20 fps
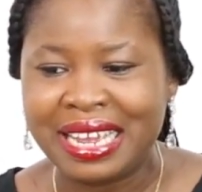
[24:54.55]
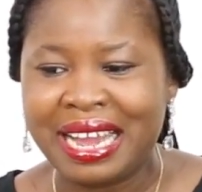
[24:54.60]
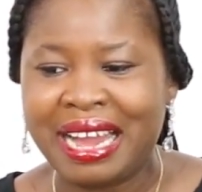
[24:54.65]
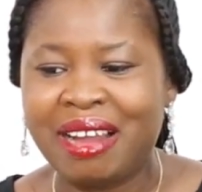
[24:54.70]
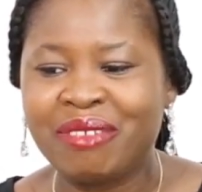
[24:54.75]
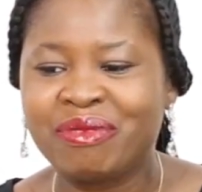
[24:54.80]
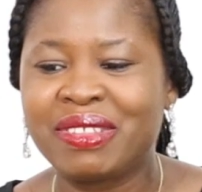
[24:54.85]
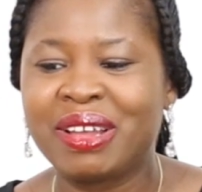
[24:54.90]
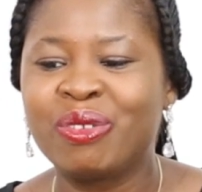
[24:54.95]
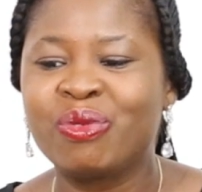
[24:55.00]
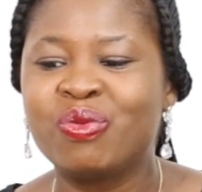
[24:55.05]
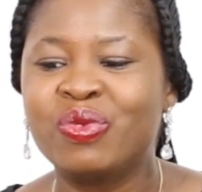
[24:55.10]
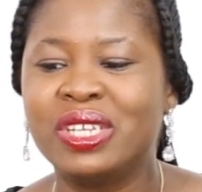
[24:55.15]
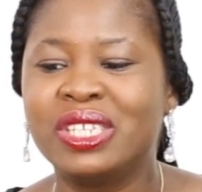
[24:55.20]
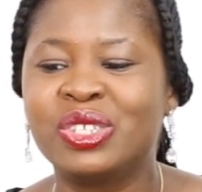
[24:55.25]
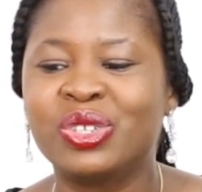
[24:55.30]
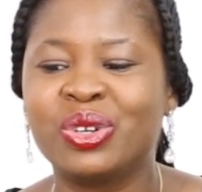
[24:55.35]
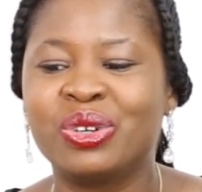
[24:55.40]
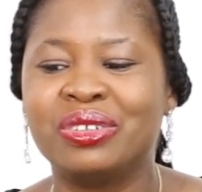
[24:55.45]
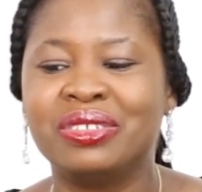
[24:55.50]
after
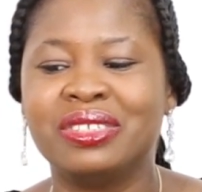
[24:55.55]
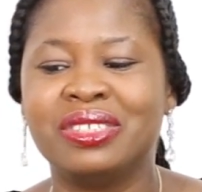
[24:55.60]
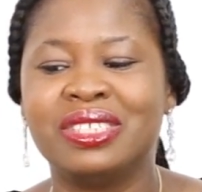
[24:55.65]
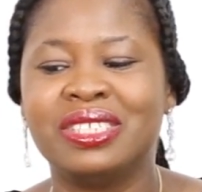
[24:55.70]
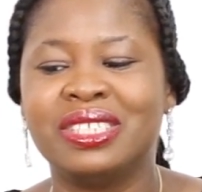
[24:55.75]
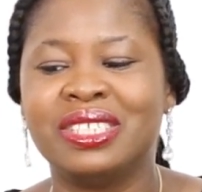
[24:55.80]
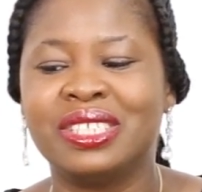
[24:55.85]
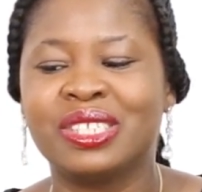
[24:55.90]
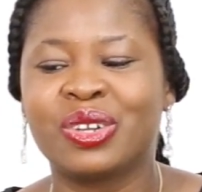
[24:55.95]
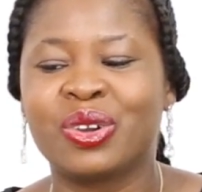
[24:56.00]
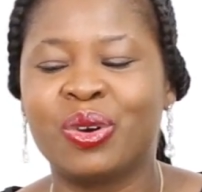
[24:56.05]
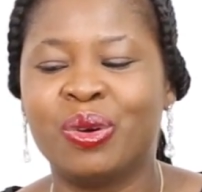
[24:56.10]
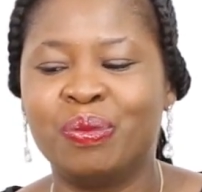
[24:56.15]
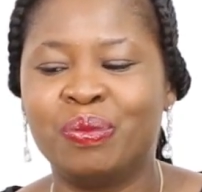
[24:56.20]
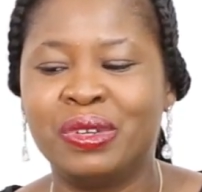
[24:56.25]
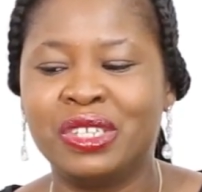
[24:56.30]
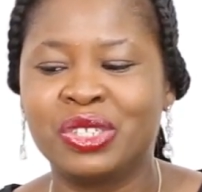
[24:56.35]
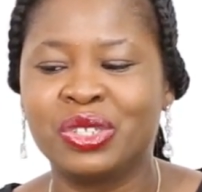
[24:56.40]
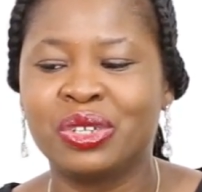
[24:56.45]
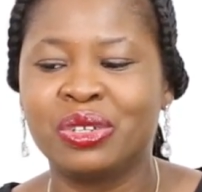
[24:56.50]
which, on the
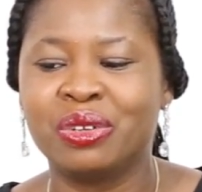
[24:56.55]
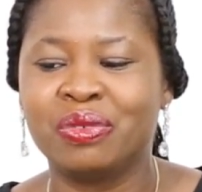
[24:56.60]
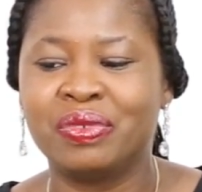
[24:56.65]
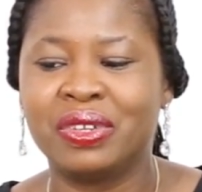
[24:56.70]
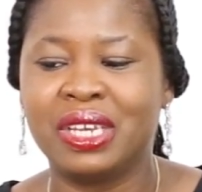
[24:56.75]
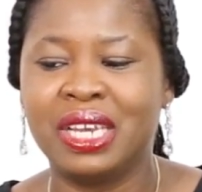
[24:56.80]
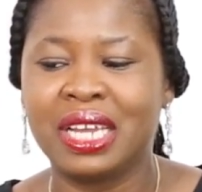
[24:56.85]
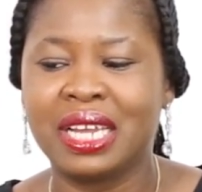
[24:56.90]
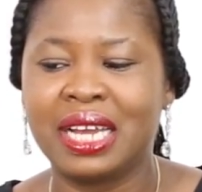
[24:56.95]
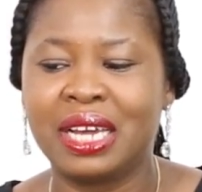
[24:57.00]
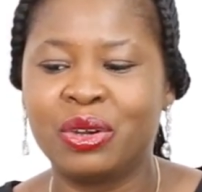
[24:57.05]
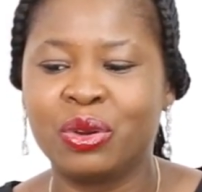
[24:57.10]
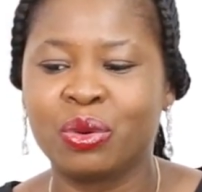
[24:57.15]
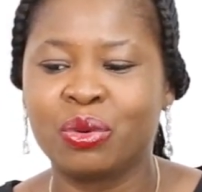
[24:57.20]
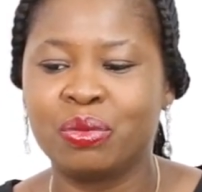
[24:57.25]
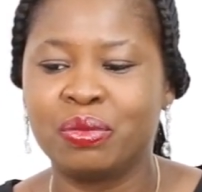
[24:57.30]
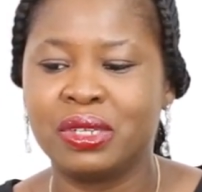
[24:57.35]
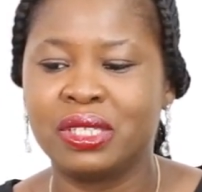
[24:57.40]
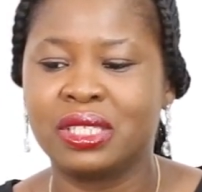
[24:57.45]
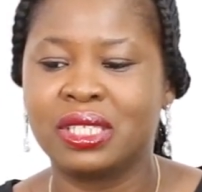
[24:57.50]
completion of the legal
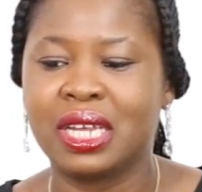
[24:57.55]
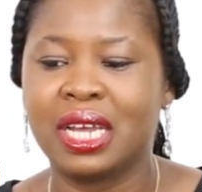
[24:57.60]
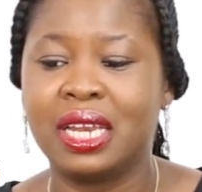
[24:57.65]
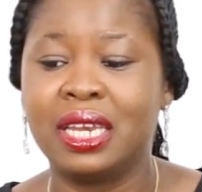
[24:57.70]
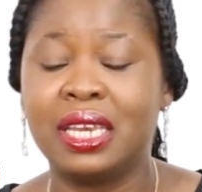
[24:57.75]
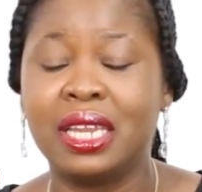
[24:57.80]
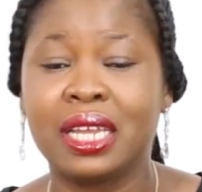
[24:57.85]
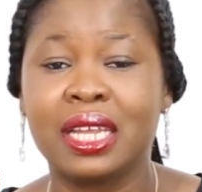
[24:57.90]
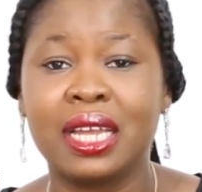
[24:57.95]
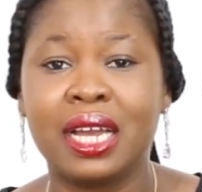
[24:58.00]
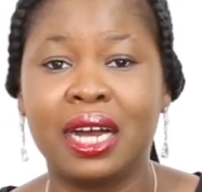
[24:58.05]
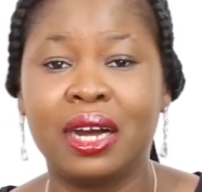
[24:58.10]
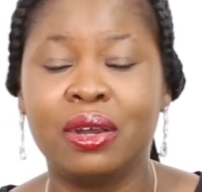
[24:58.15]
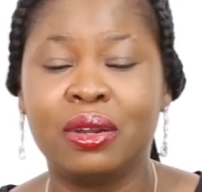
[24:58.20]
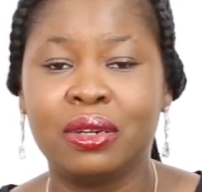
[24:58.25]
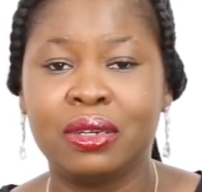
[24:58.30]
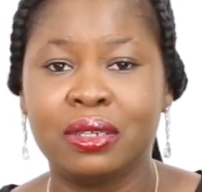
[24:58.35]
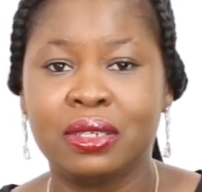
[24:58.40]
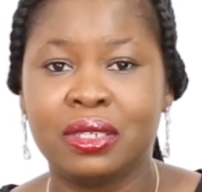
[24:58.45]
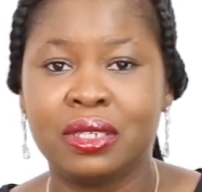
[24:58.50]
document and legal
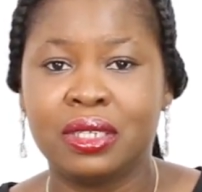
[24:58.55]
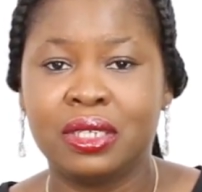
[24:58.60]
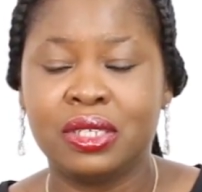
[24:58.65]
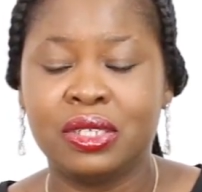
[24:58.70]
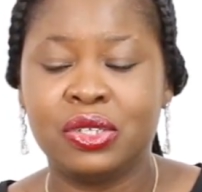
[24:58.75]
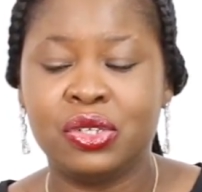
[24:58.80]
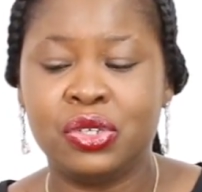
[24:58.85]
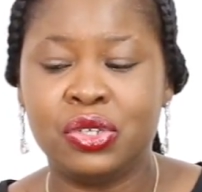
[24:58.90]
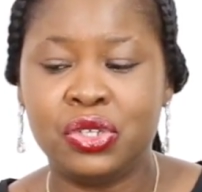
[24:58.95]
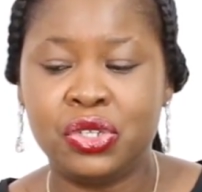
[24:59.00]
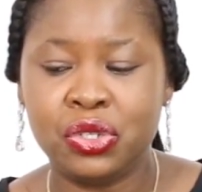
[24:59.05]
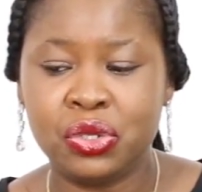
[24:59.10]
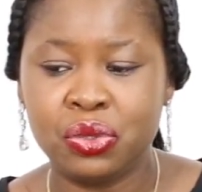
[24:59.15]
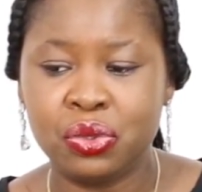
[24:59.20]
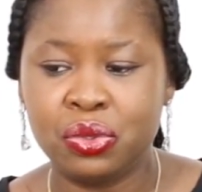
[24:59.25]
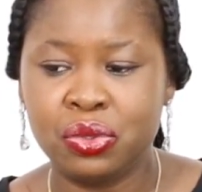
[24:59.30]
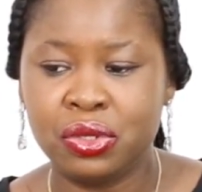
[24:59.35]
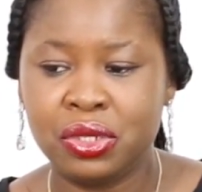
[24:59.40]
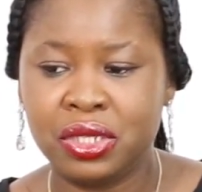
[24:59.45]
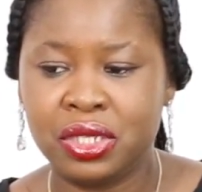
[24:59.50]

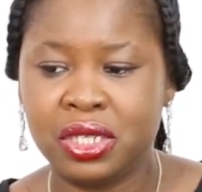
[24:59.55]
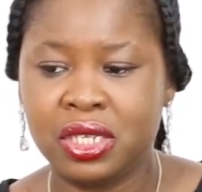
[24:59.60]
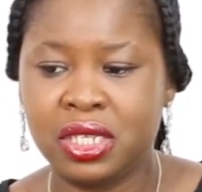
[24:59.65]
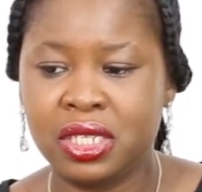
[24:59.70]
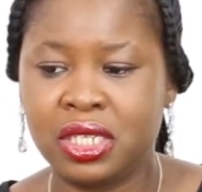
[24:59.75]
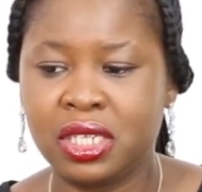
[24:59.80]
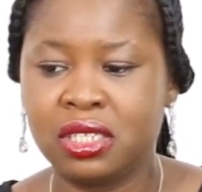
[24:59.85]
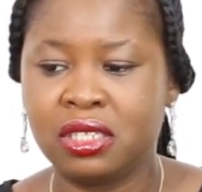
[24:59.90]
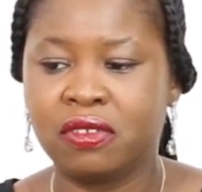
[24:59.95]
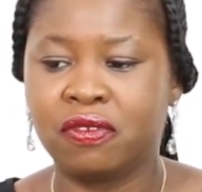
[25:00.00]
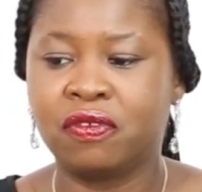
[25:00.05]
due diligence,